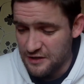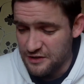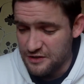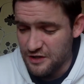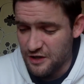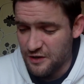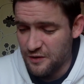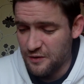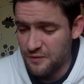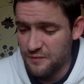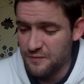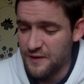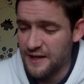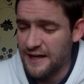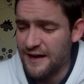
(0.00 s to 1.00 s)
So
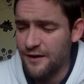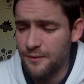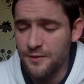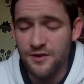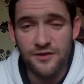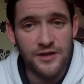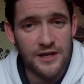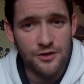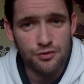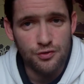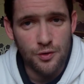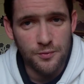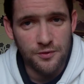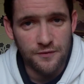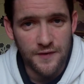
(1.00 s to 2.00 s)
they can carry up to 6
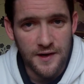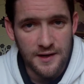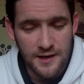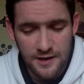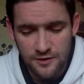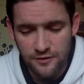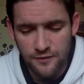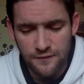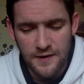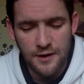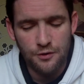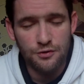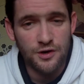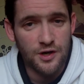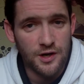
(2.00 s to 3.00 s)
troops of Vendettas. The
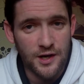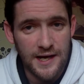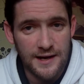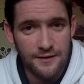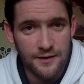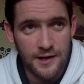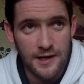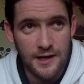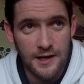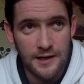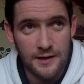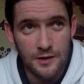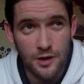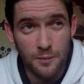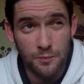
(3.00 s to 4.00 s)
Valkyrie can
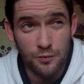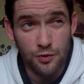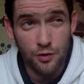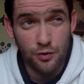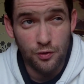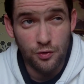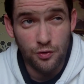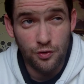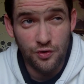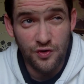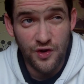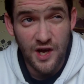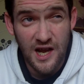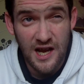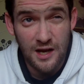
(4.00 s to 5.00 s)
carry up to
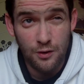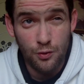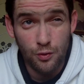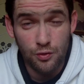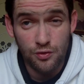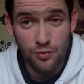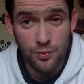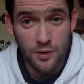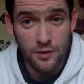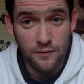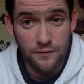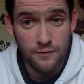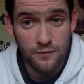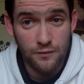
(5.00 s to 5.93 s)
10 or 12,